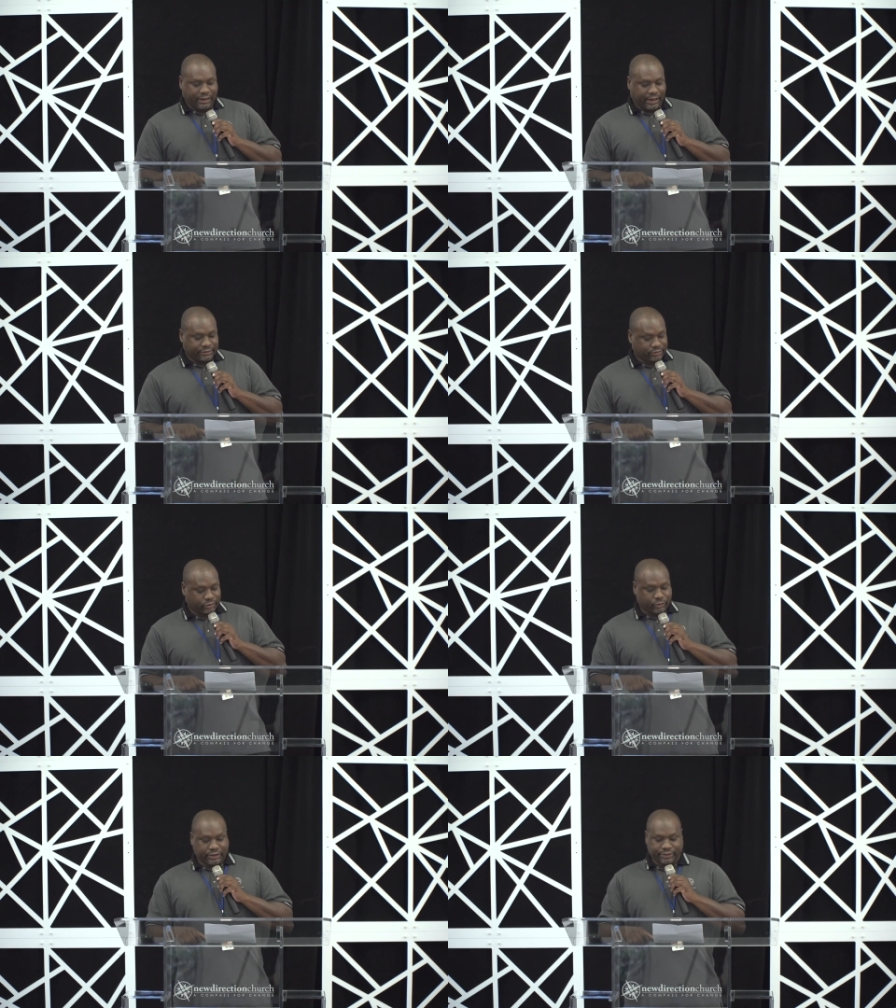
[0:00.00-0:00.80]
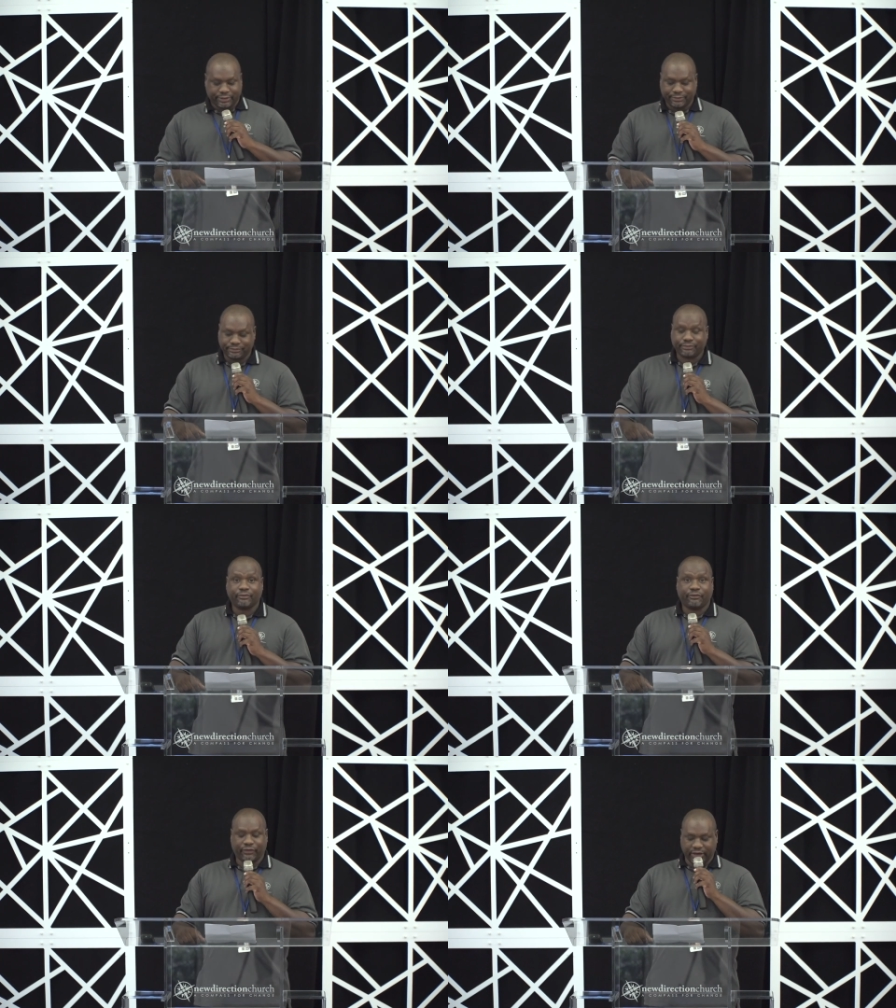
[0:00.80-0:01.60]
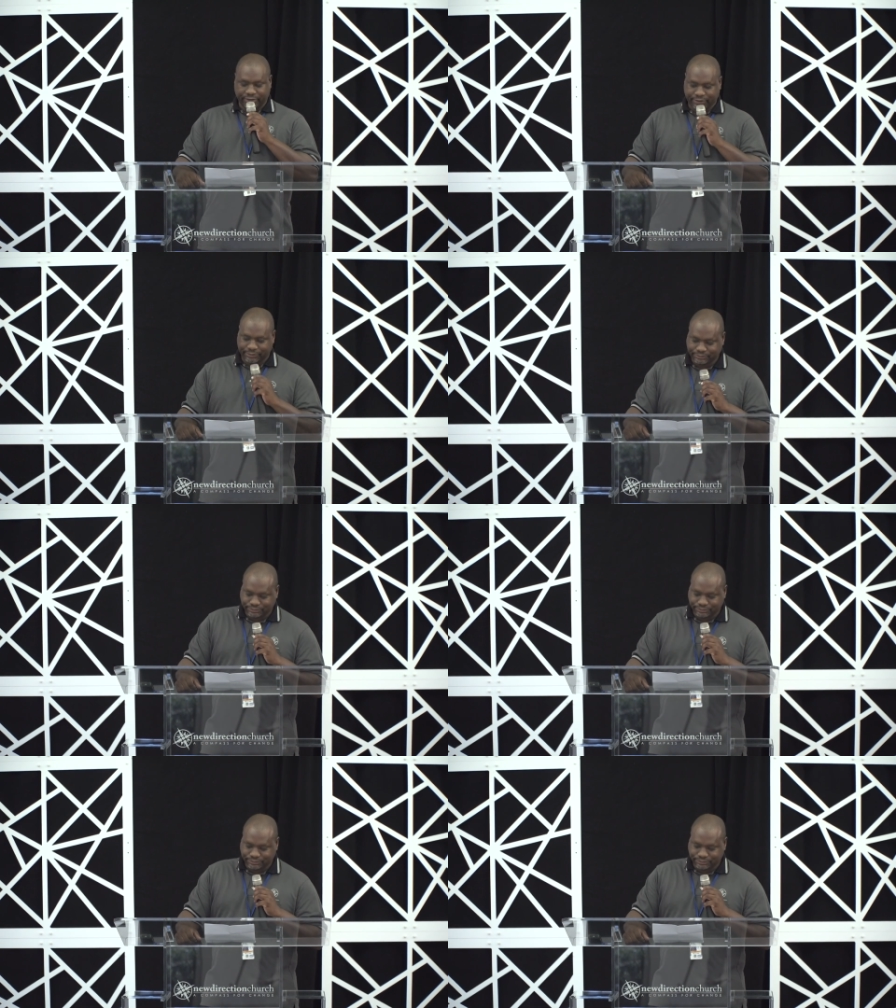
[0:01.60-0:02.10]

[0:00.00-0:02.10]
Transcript: I'll start with faith,